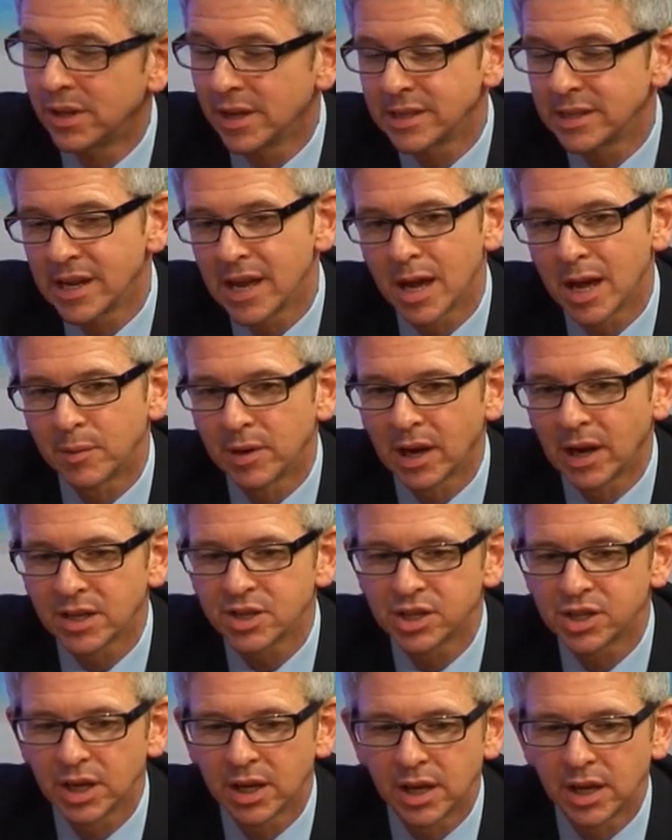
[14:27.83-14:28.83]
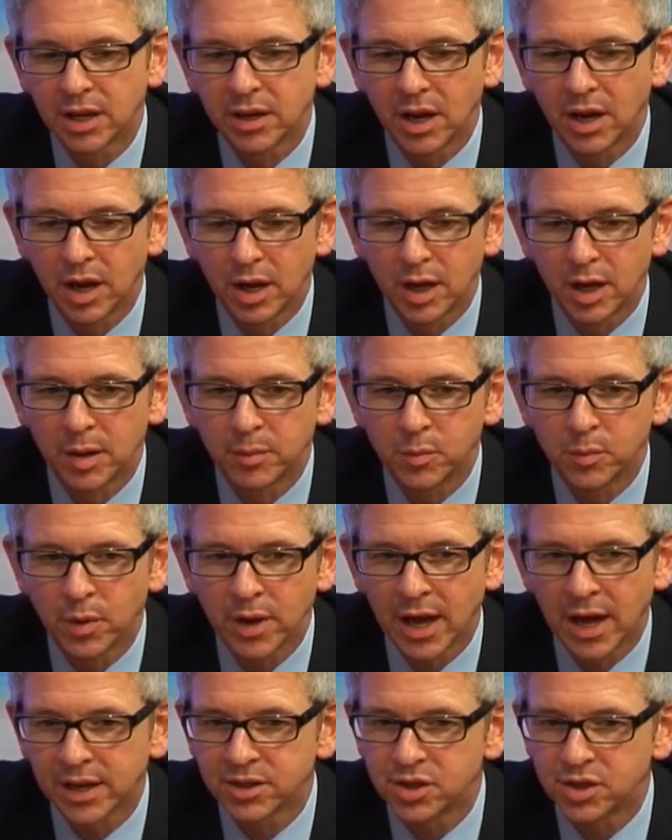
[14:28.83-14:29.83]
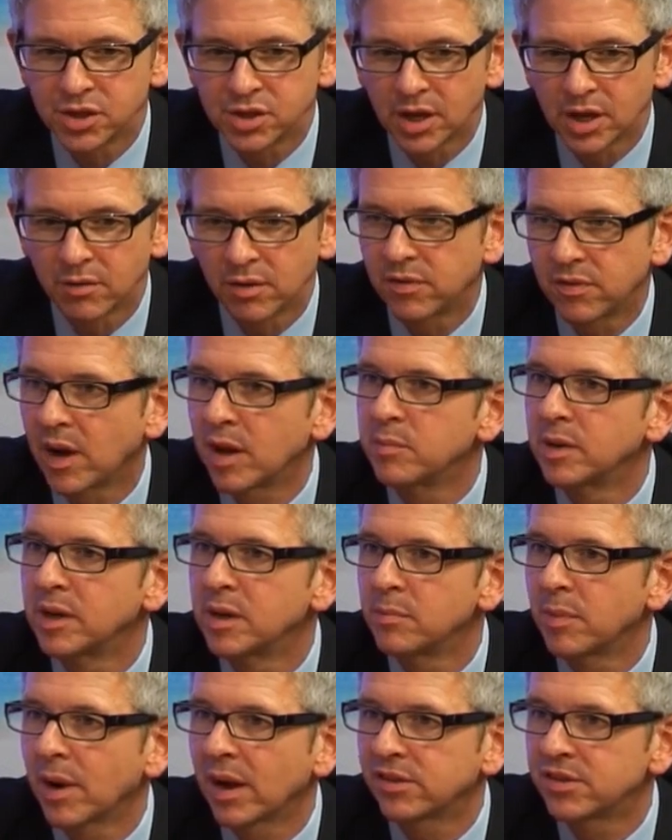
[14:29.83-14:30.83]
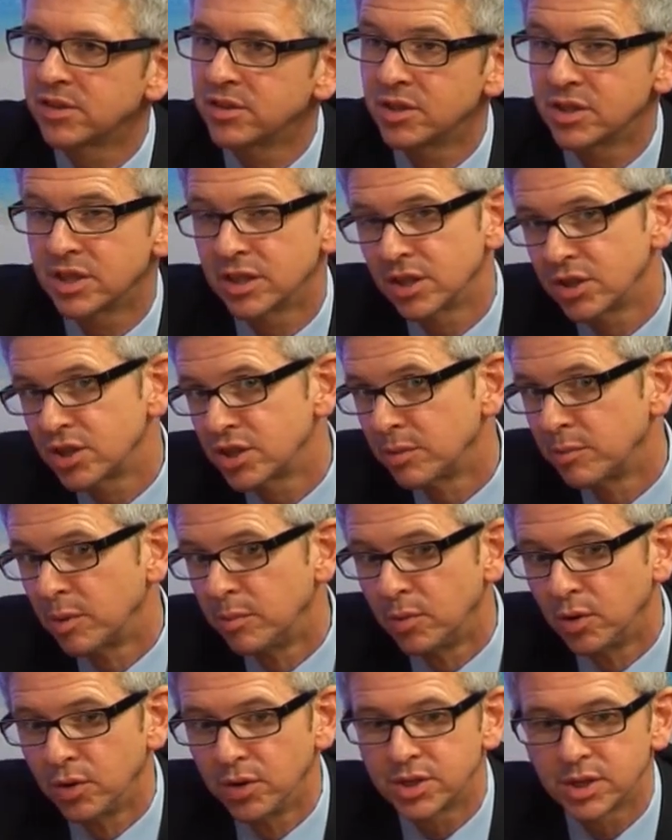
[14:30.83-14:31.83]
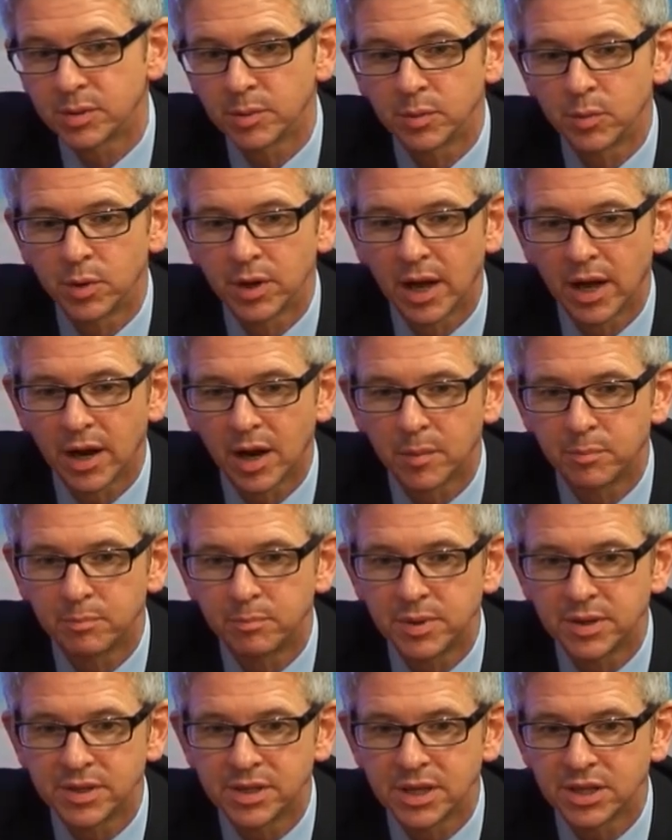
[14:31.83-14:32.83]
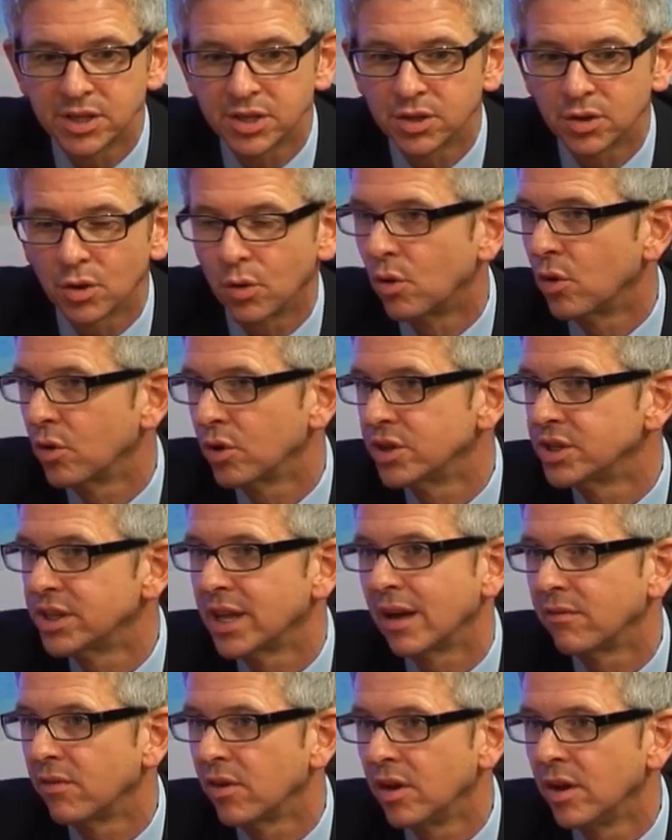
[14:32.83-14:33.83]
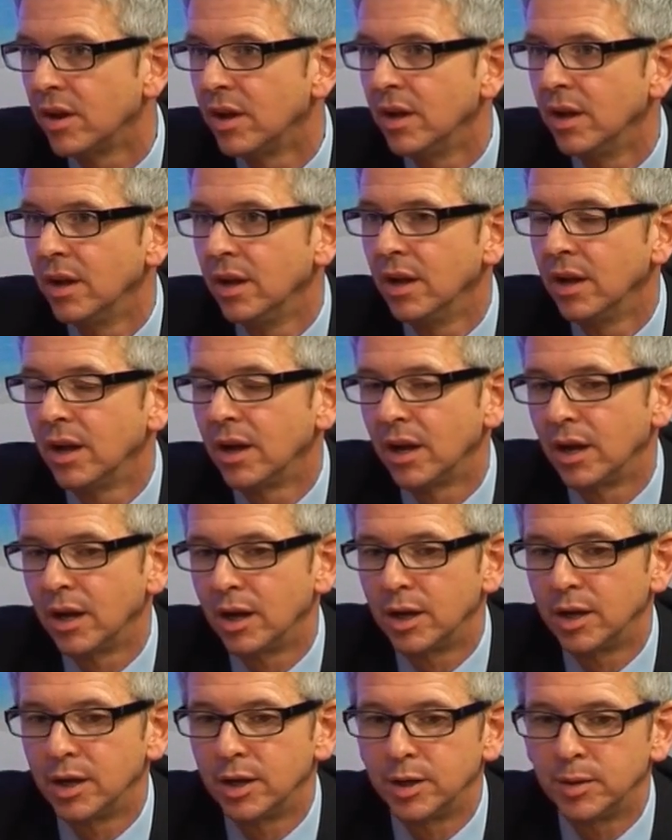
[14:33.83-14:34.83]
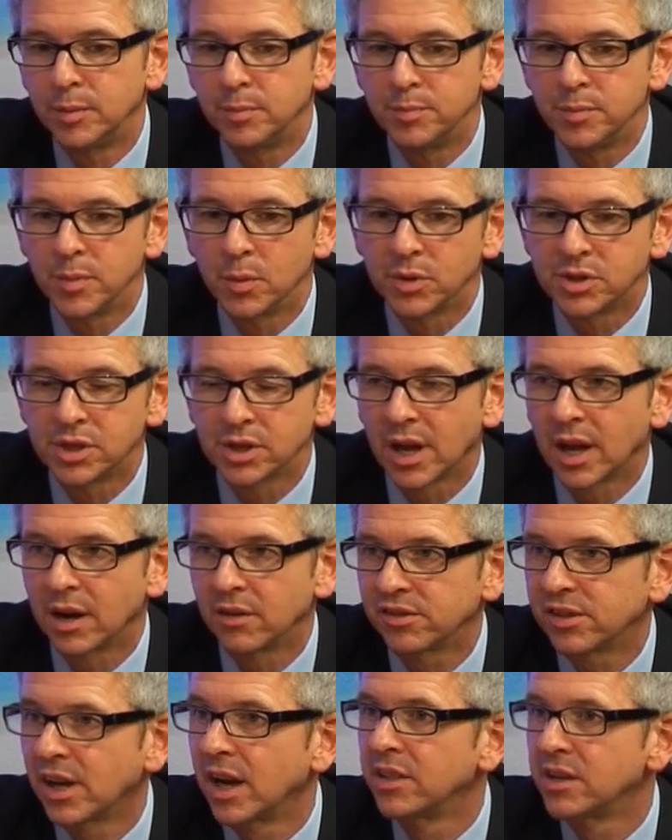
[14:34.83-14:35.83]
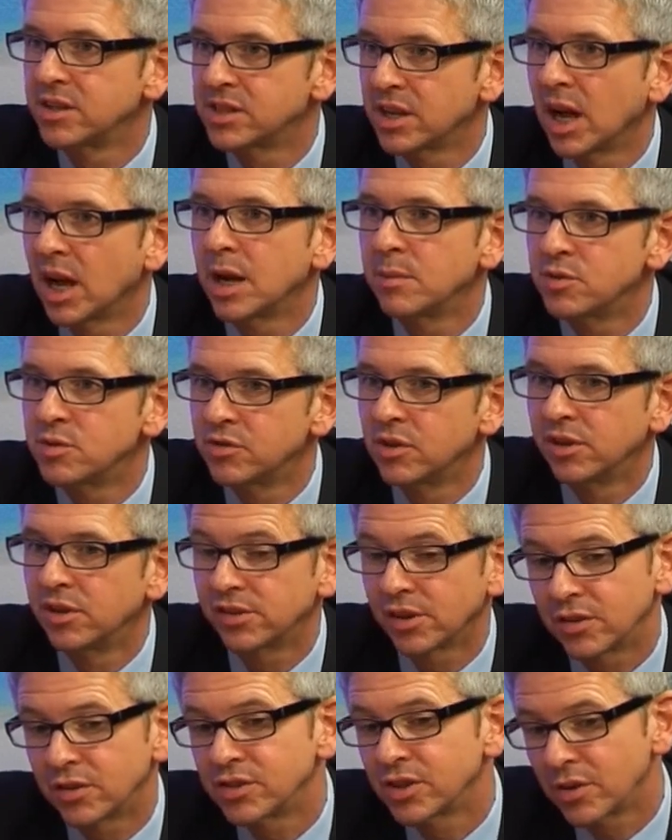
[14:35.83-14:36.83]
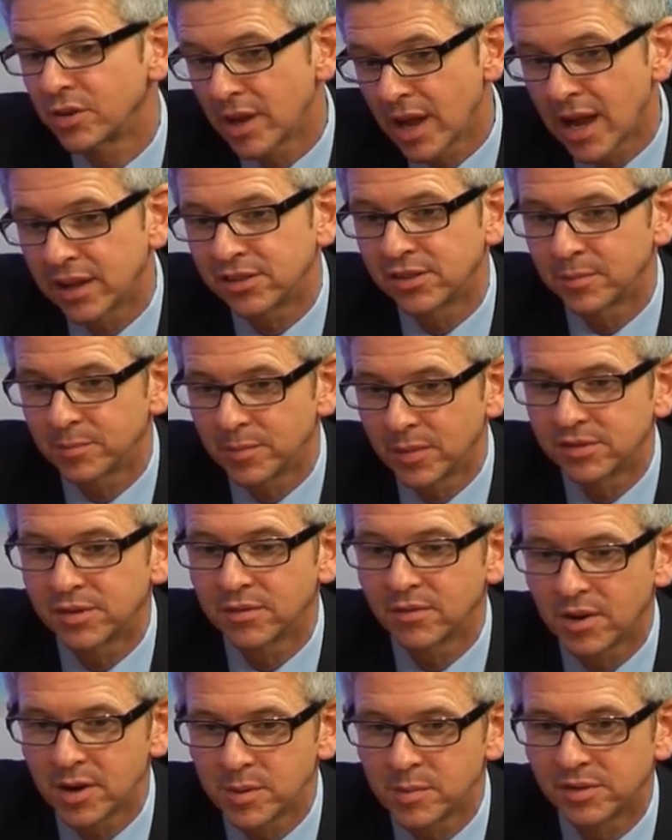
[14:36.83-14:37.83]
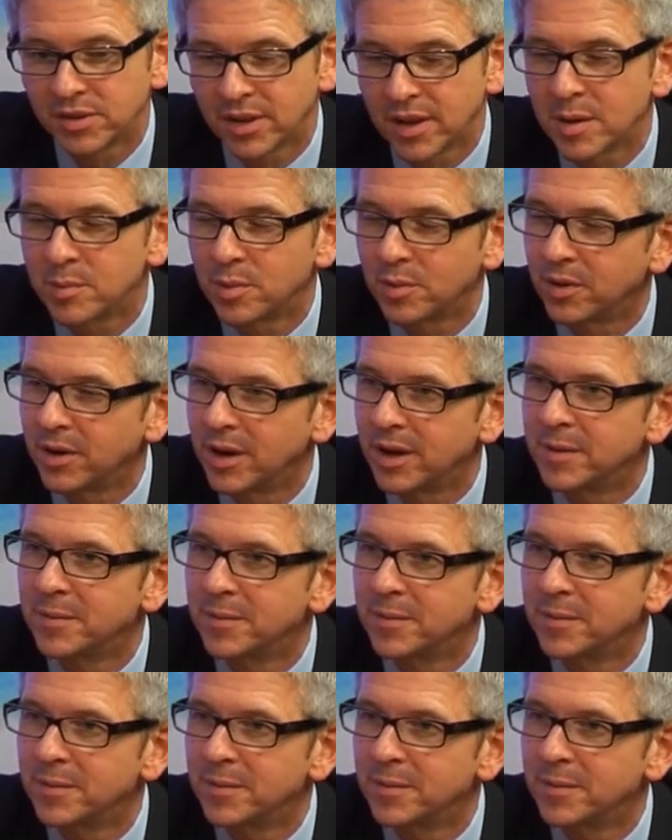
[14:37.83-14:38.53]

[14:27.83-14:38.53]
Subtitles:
We did, yeah. I mean, last year we had just over 5 million passengers in the summer months. I mean, we had our busiest August ever. Wow. Which is a kind of sign of the times, really. So yeah, it's a very busy airport